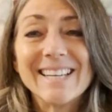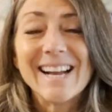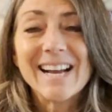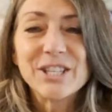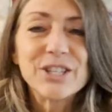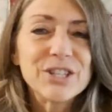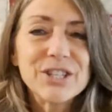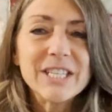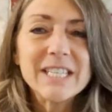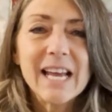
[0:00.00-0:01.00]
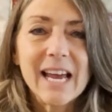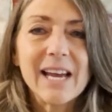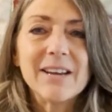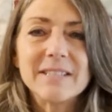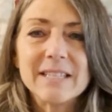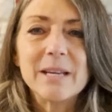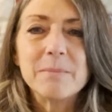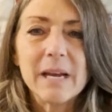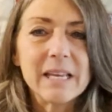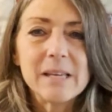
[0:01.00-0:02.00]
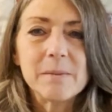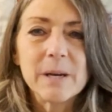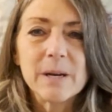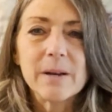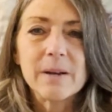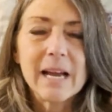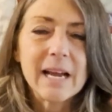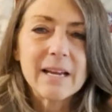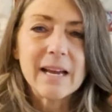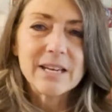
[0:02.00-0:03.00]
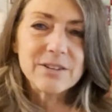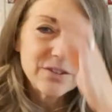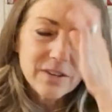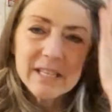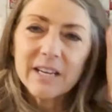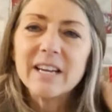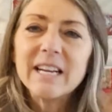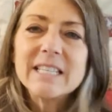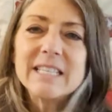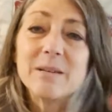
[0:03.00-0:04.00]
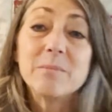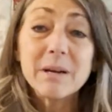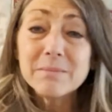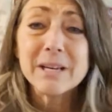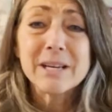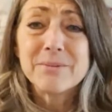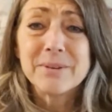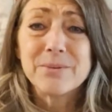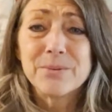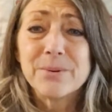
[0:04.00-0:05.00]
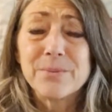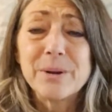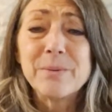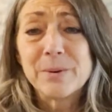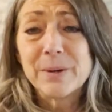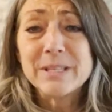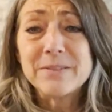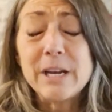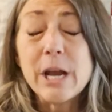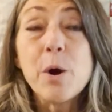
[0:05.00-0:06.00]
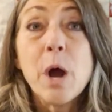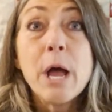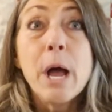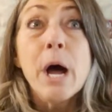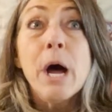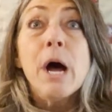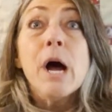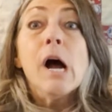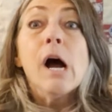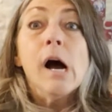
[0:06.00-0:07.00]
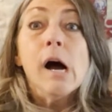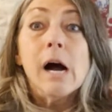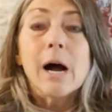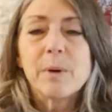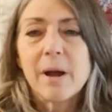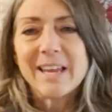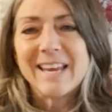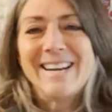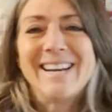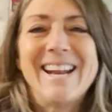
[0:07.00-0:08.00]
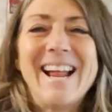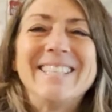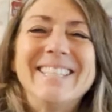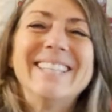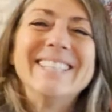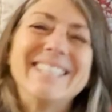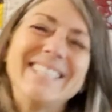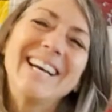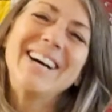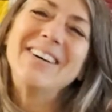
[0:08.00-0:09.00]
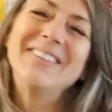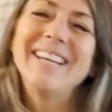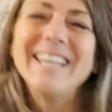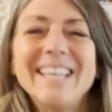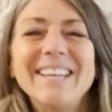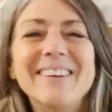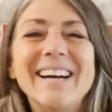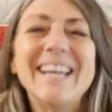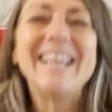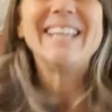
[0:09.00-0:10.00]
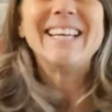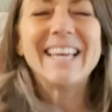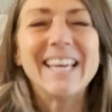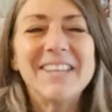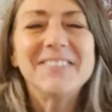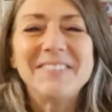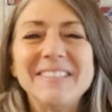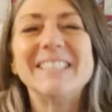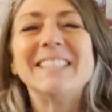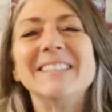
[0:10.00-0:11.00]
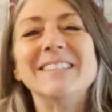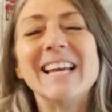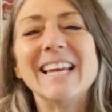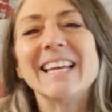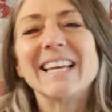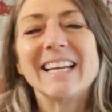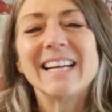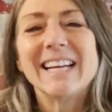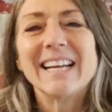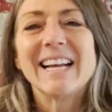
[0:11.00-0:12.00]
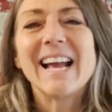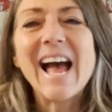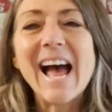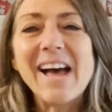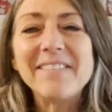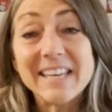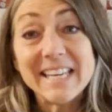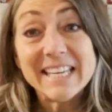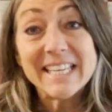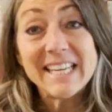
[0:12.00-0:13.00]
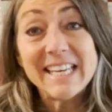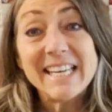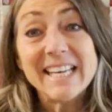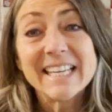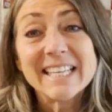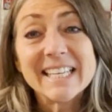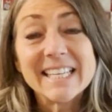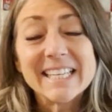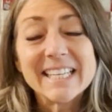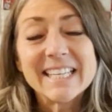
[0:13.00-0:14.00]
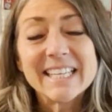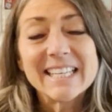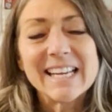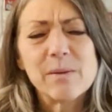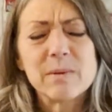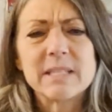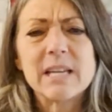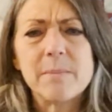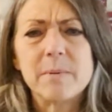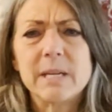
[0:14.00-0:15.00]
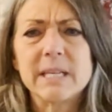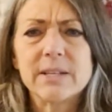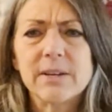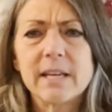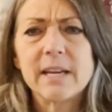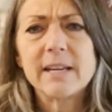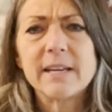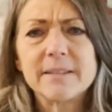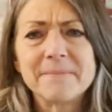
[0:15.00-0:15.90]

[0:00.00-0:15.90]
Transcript: I should have said my email address right there, and I didn't, but I'm not going to re-record this video. I'll probably edit it out though. So anyway, if you have any, I'm gonna stop a minute so I can edit.